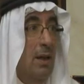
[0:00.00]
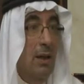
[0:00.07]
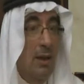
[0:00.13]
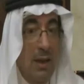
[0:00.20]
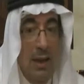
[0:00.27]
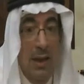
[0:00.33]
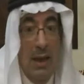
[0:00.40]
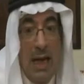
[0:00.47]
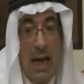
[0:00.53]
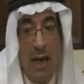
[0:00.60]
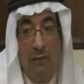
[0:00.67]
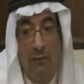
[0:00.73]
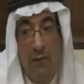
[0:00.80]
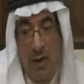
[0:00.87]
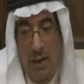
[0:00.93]
really I
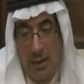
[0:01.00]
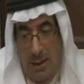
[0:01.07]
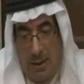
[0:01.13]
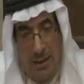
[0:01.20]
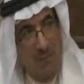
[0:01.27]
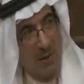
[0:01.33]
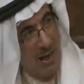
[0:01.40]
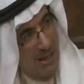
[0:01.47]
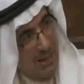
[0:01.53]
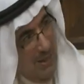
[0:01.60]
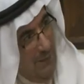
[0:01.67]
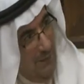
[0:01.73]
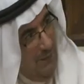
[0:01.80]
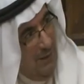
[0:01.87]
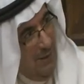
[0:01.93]
felt
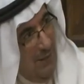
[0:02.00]
myself